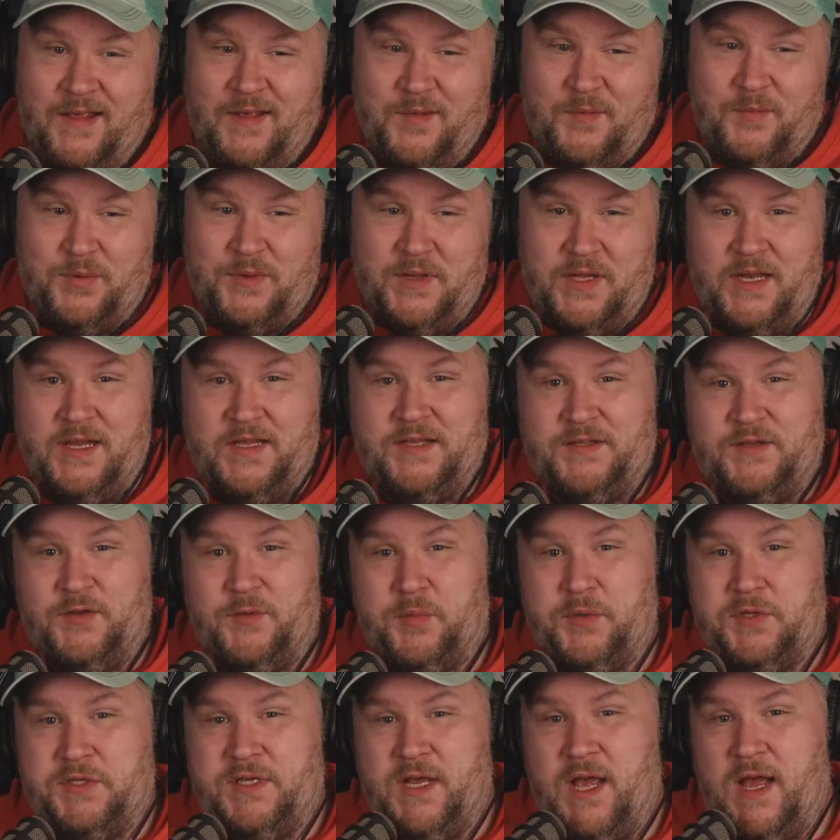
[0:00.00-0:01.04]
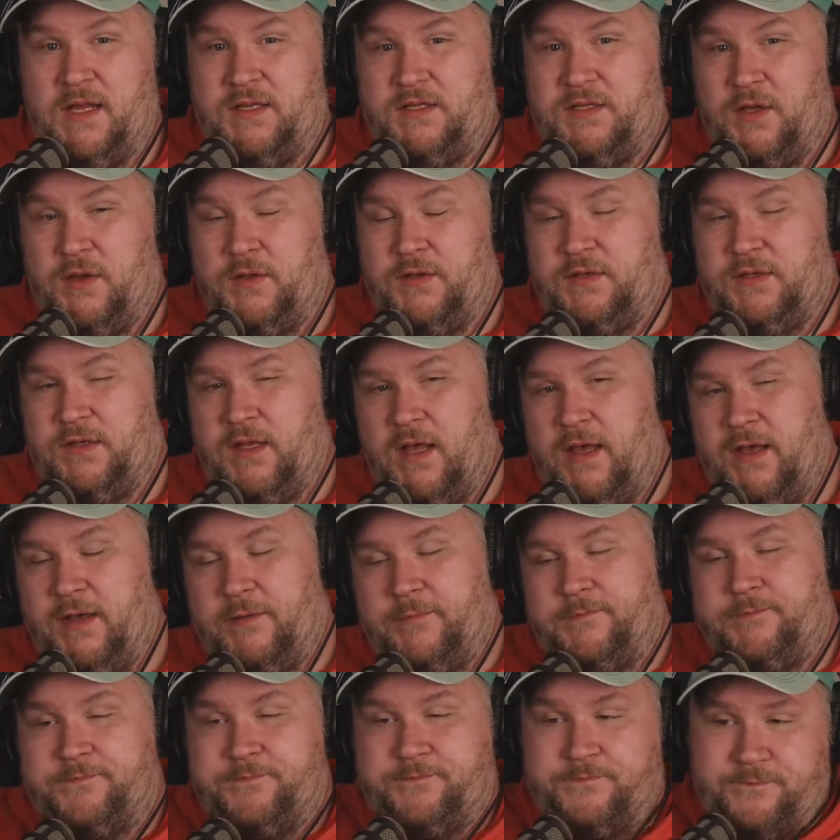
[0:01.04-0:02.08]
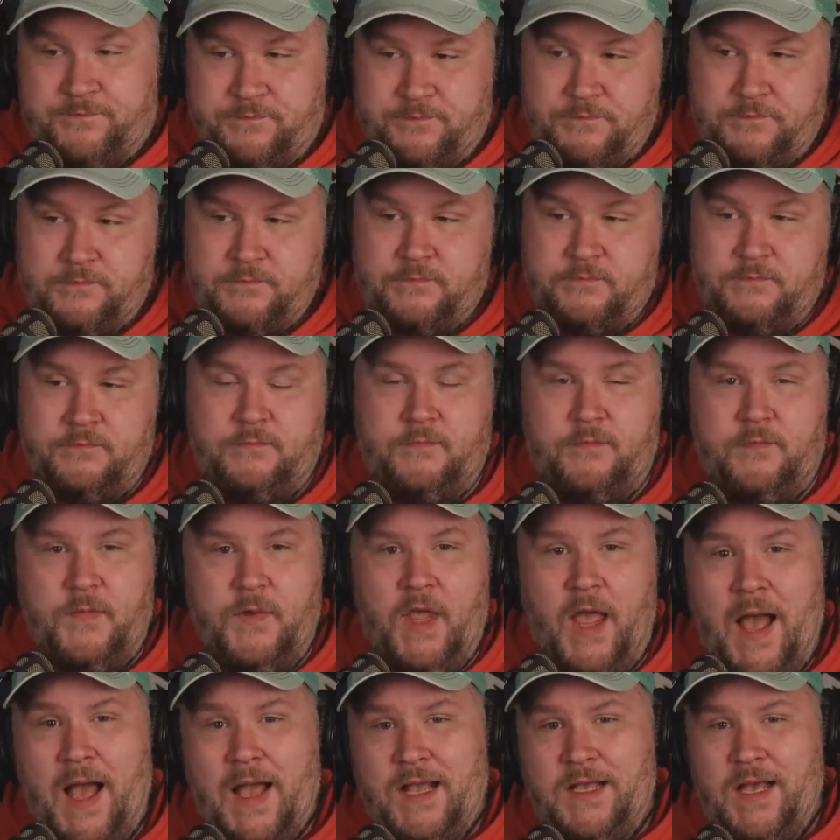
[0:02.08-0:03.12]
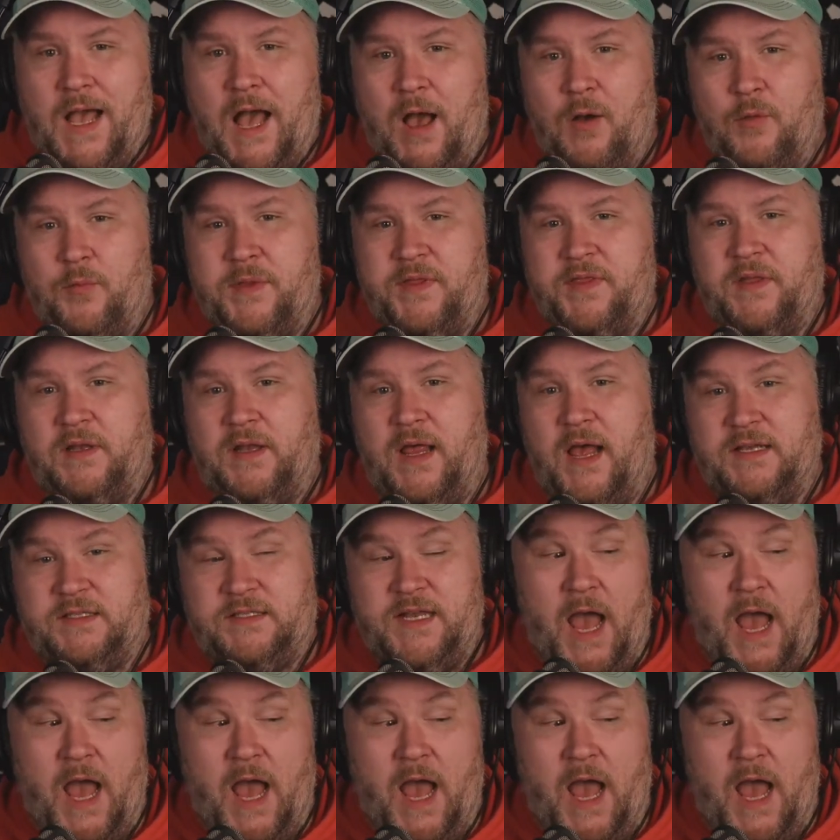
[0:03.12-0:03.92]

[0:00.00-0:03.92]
plenty of super chats, so it's like I, I would be the last.